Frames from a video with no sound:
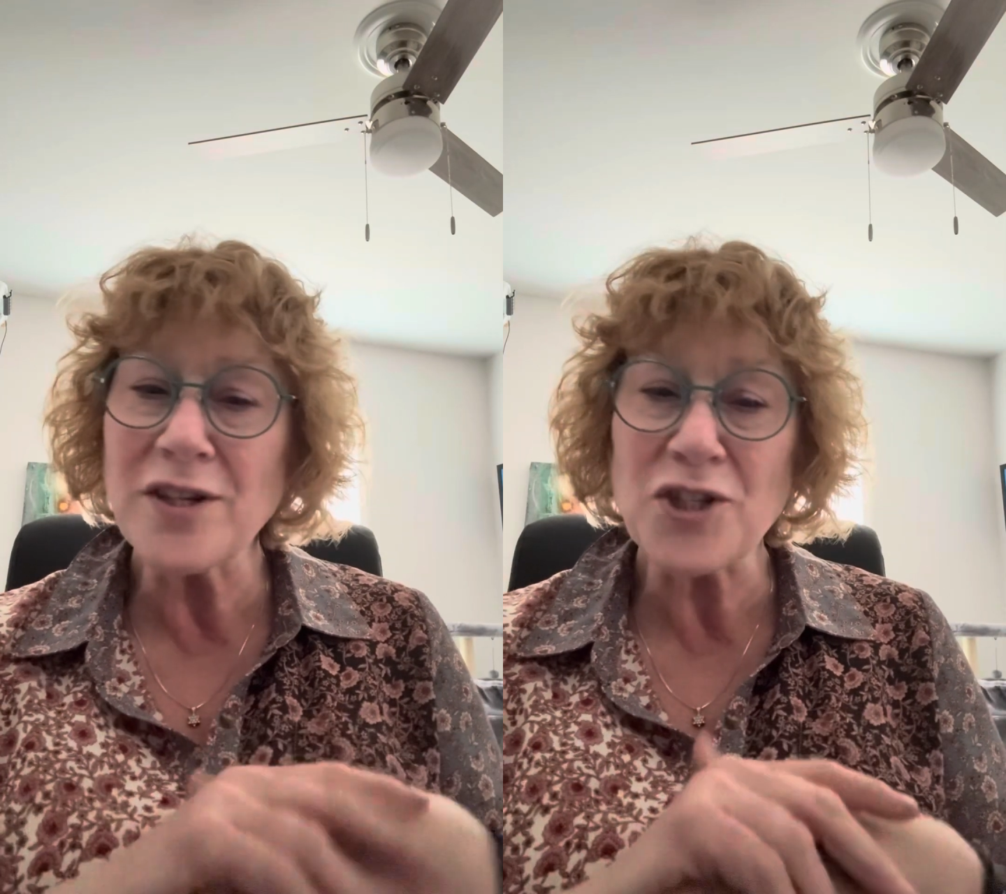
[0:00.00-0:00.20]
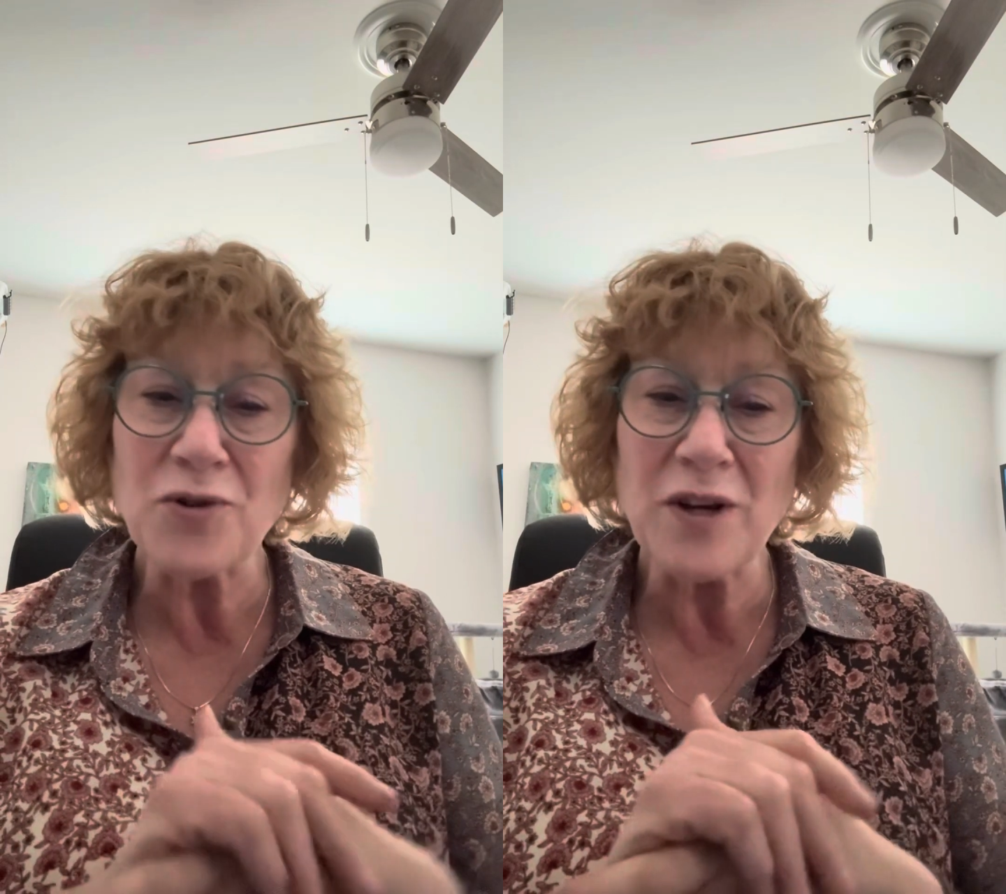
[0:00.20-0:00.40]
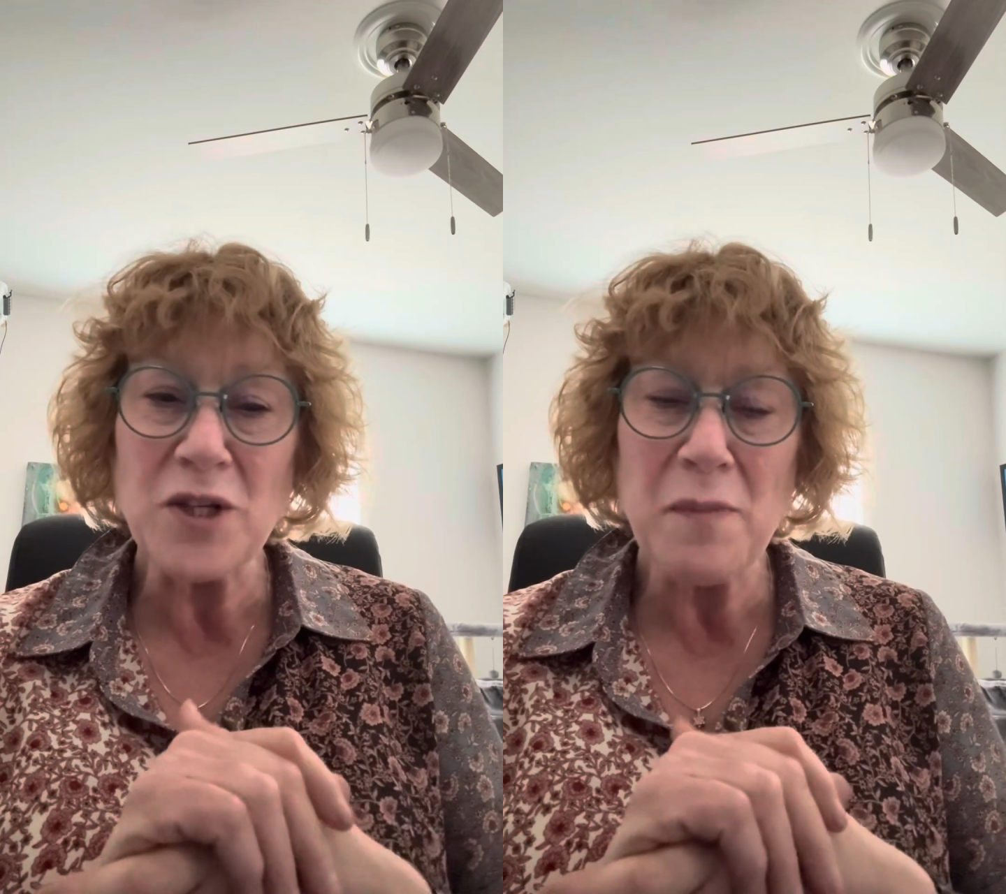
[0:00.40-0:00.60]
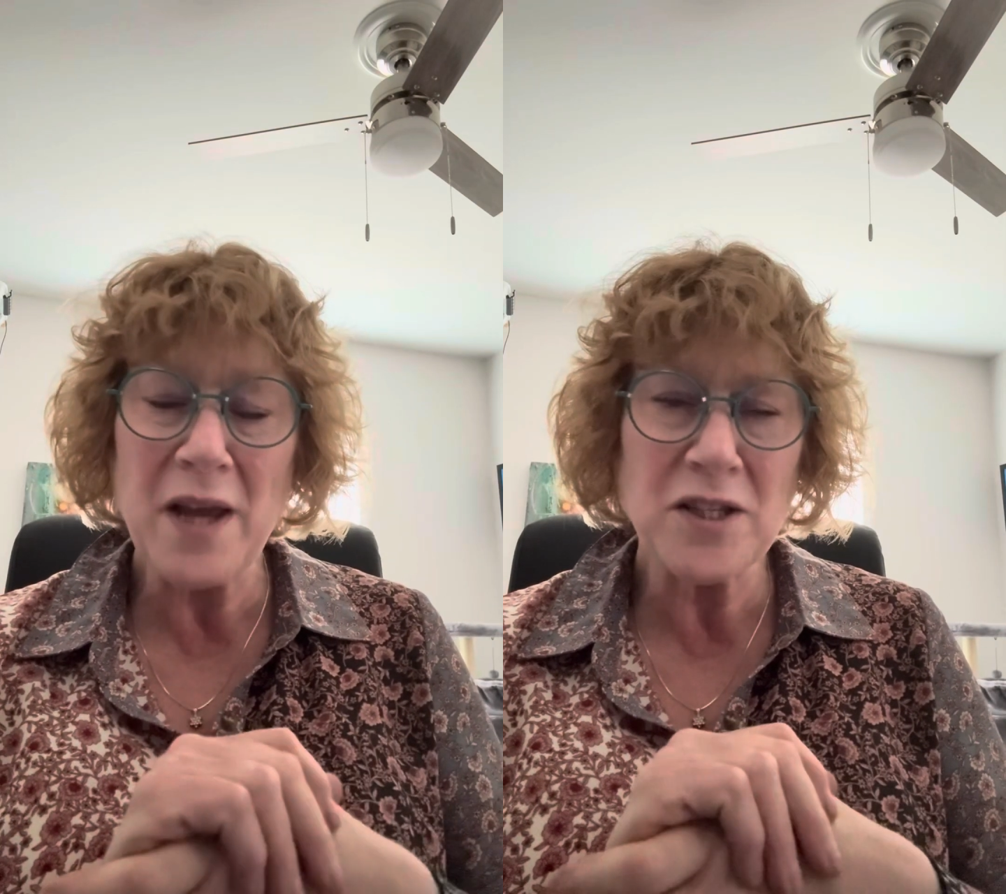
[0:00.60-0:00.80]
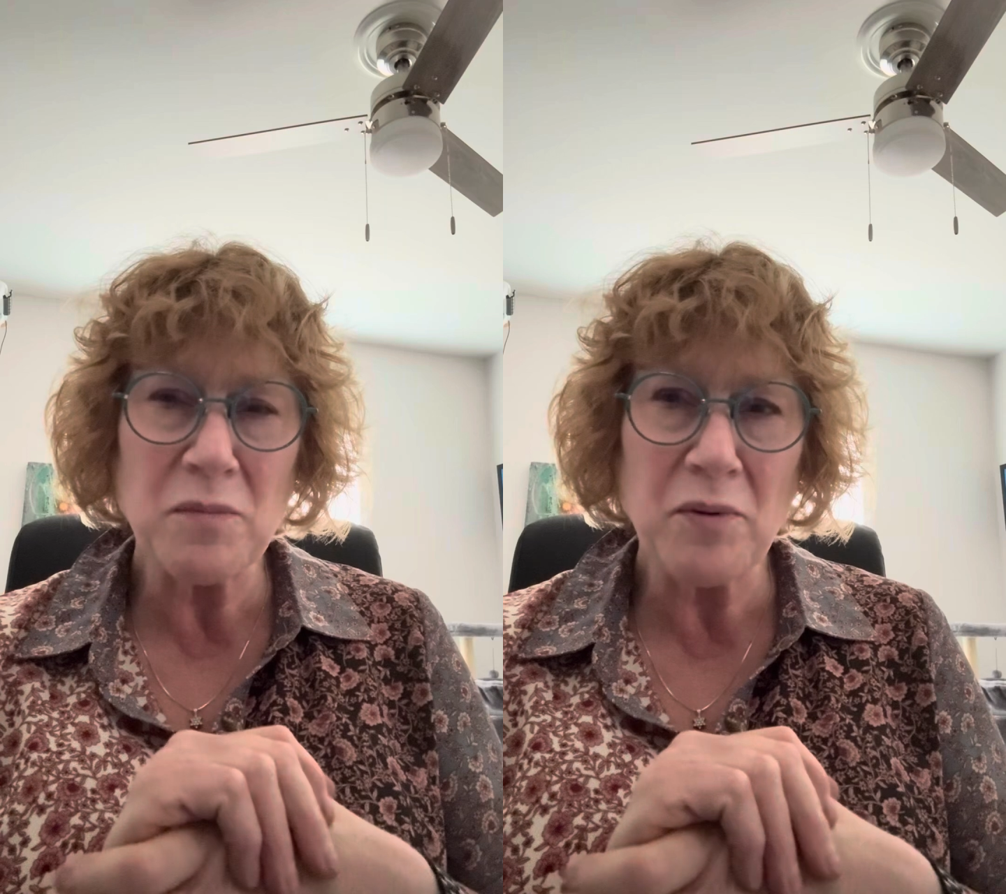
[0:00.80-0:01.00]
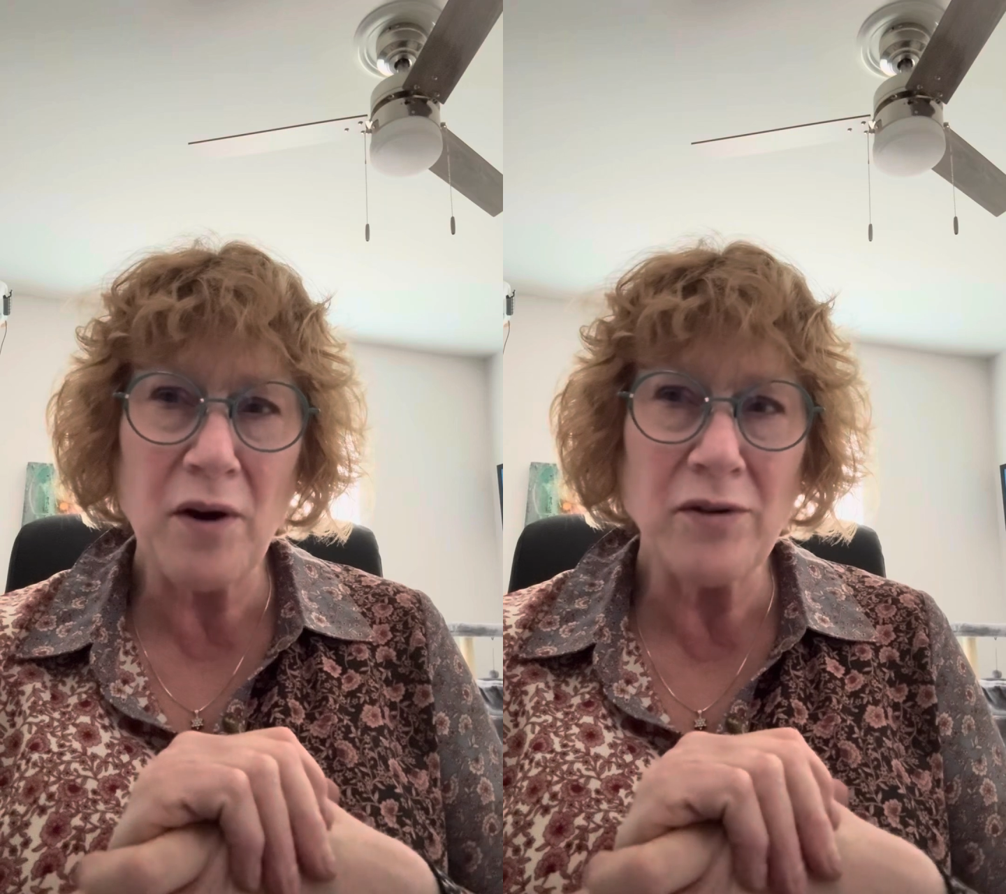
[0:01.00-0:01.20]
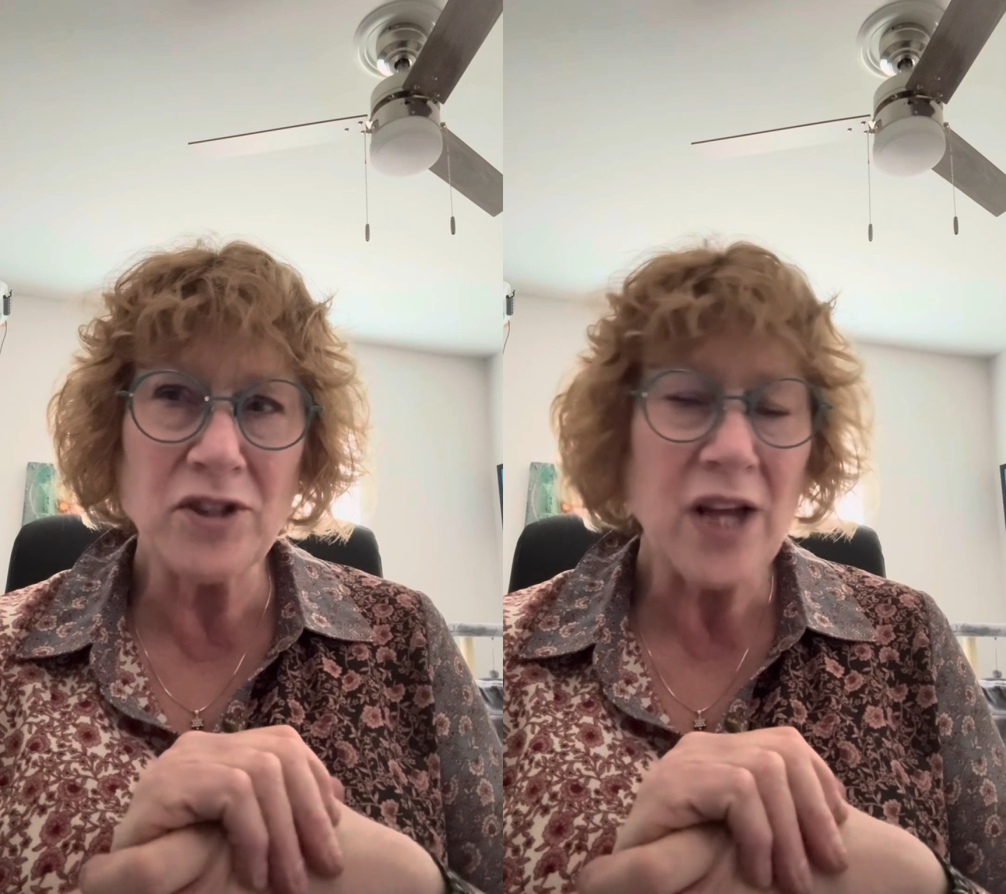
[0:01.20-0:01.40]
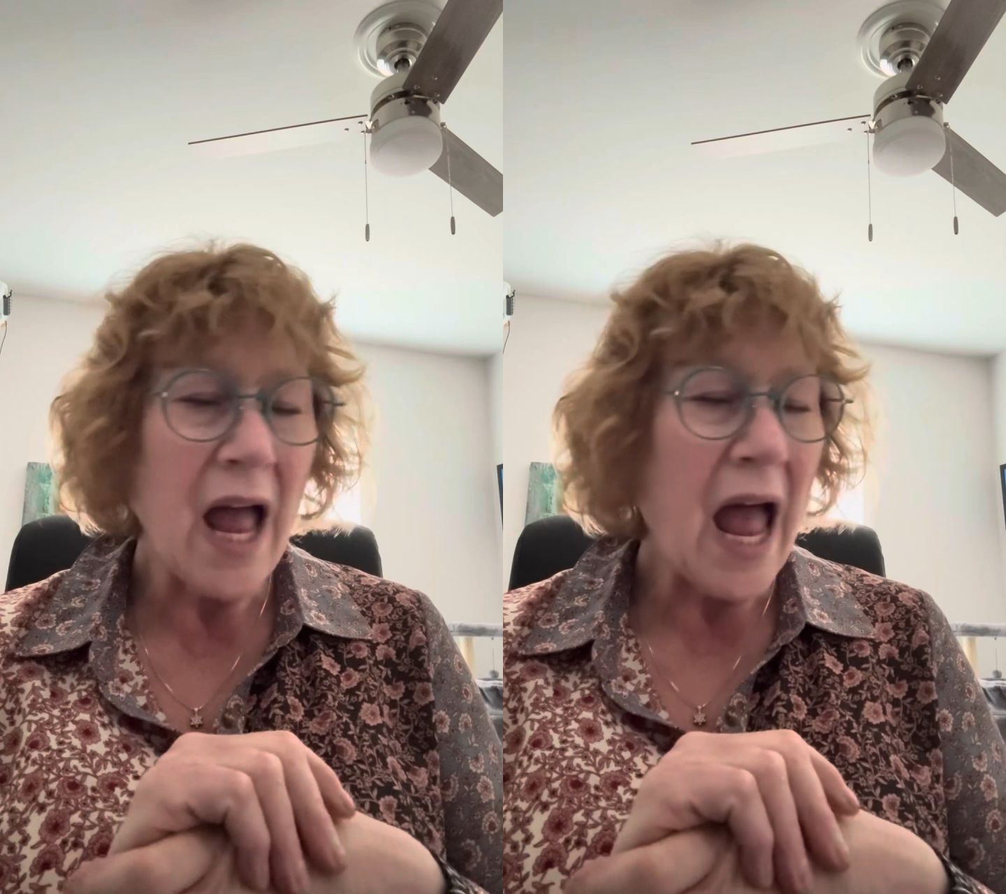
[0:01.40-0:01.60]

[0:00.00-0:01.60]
a strengths-based approach?